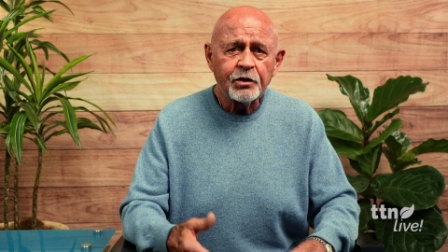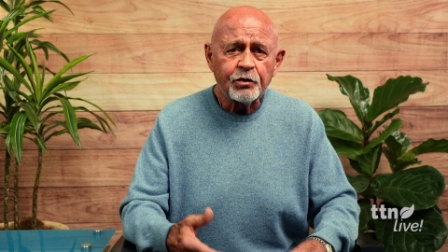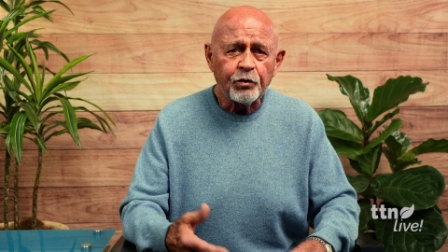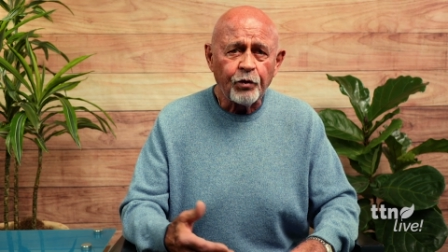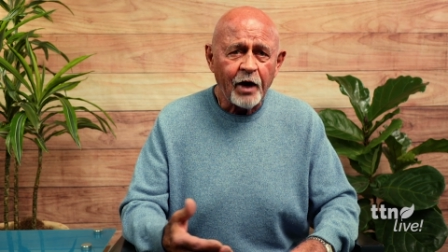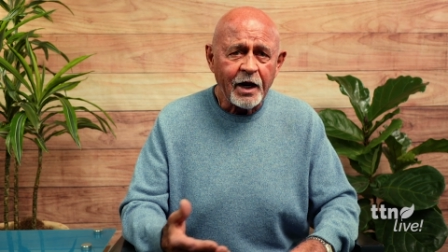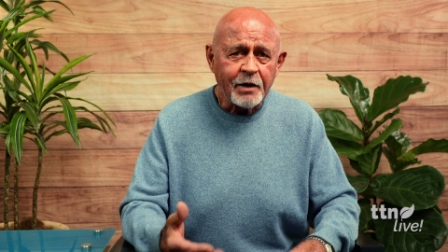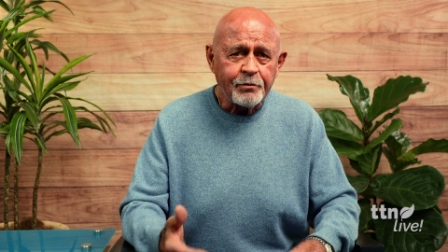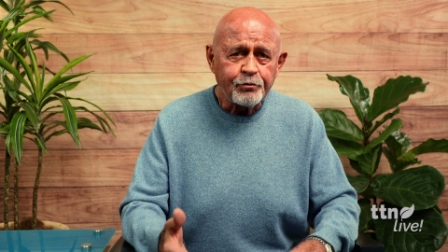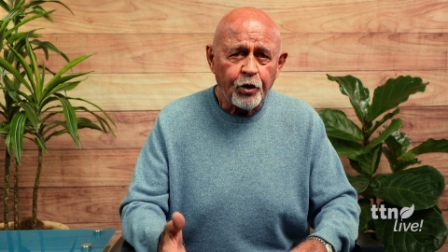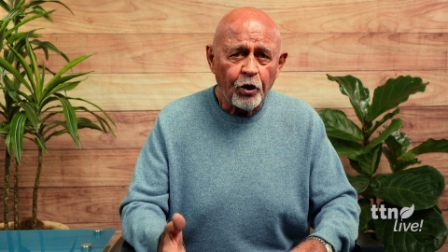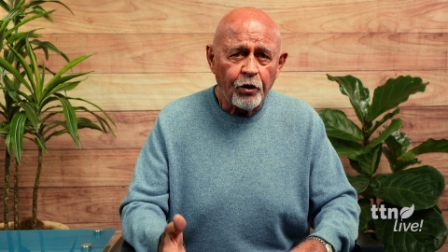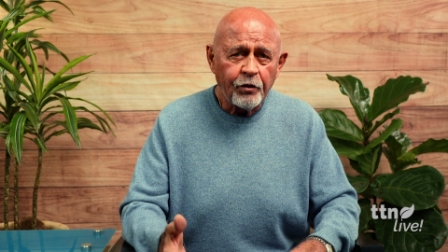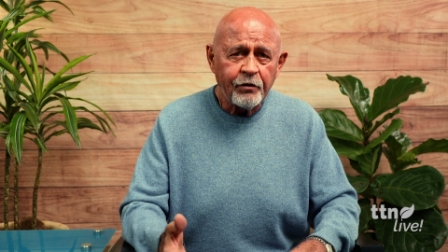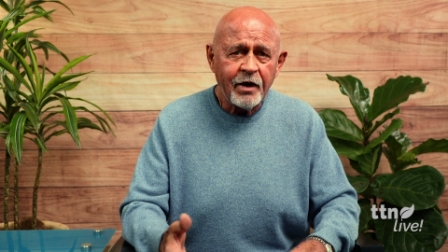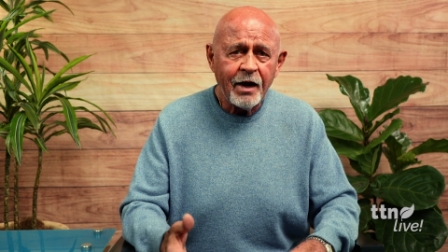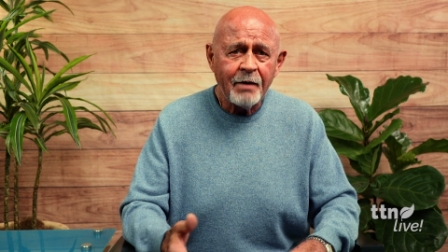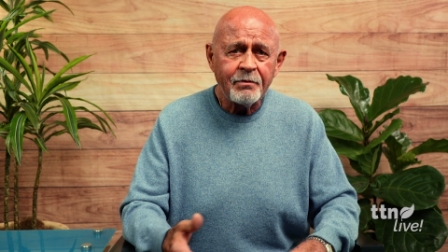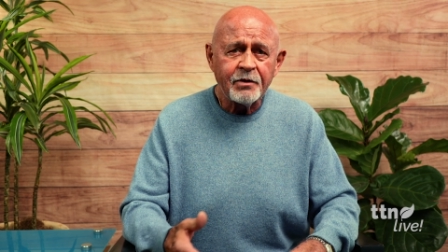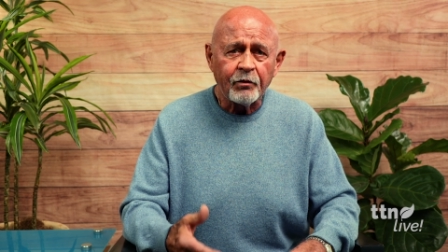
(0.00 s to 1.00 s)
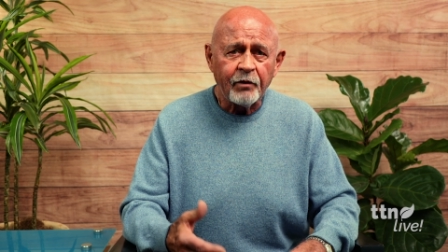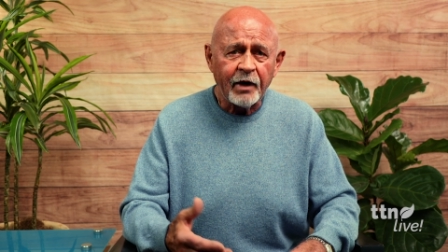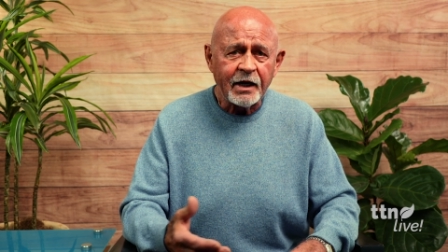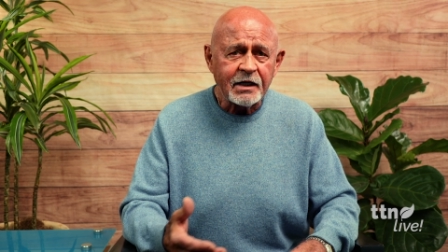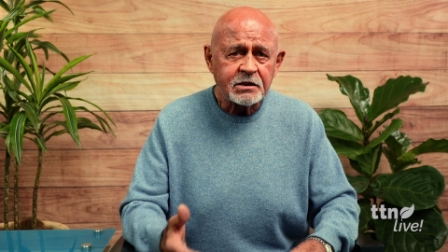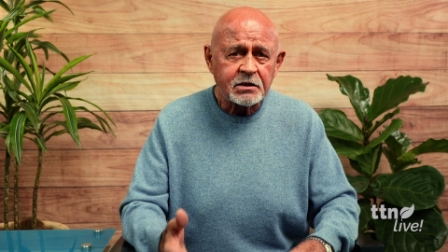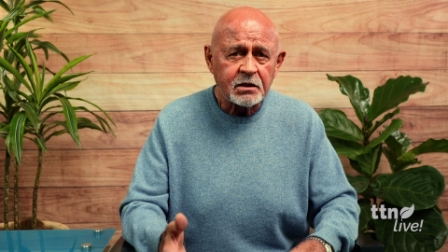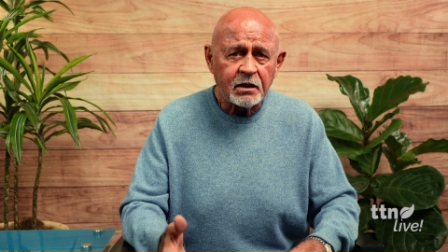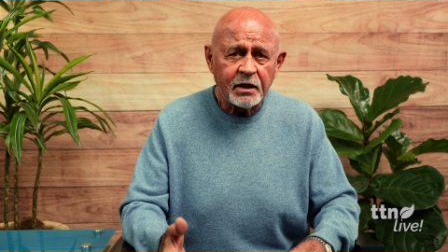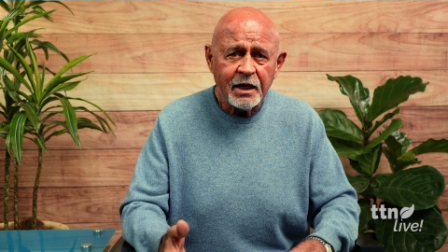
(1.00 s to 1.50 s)
the right program, the
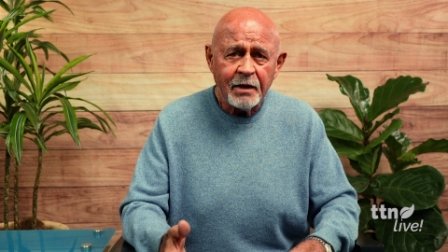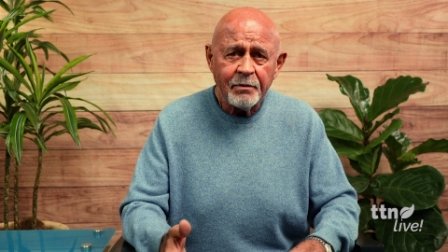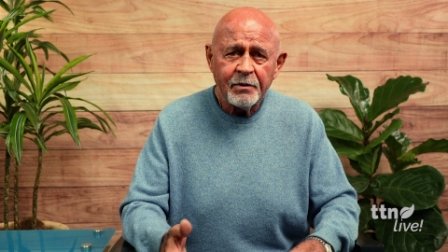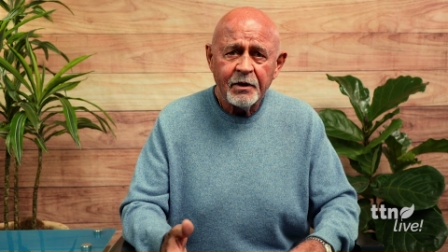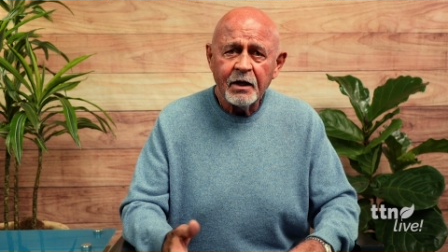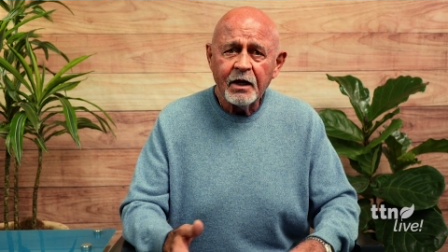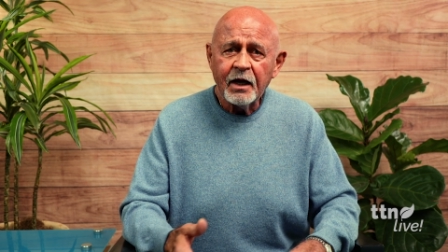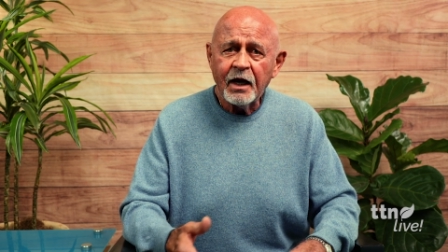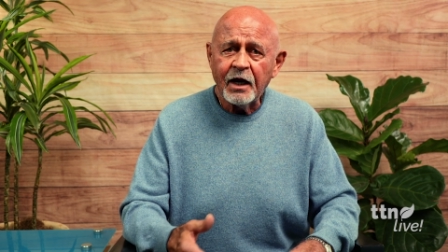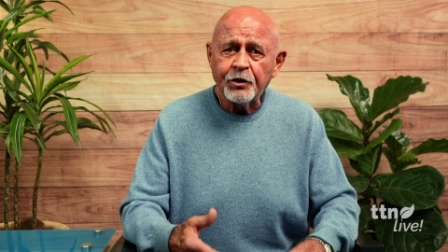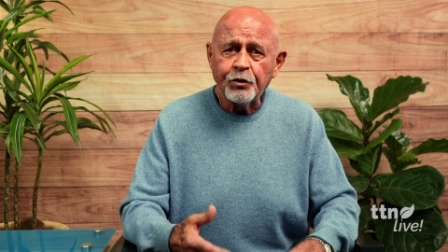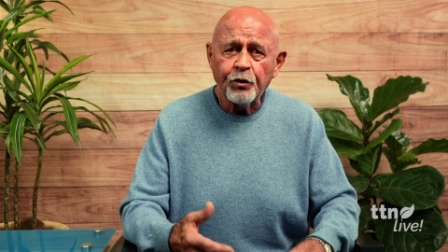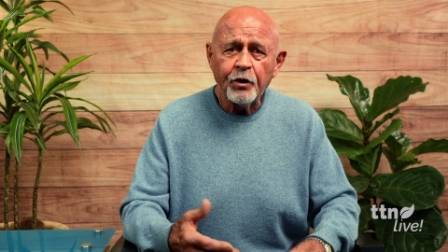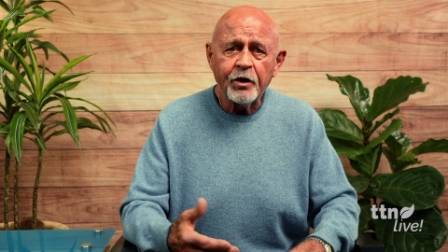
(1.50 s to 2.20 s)
right sleep, and